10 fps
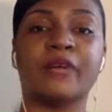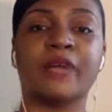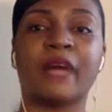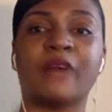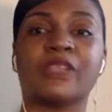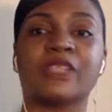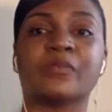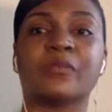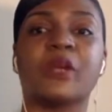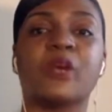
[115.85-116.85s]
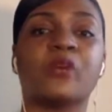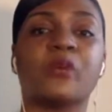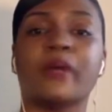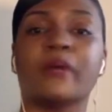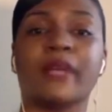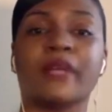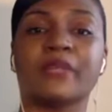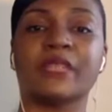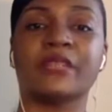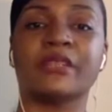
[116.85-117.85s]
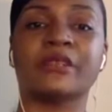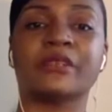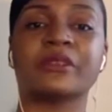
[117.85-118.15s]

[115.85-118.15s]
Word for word: but I would just be overwhelmed by the materials.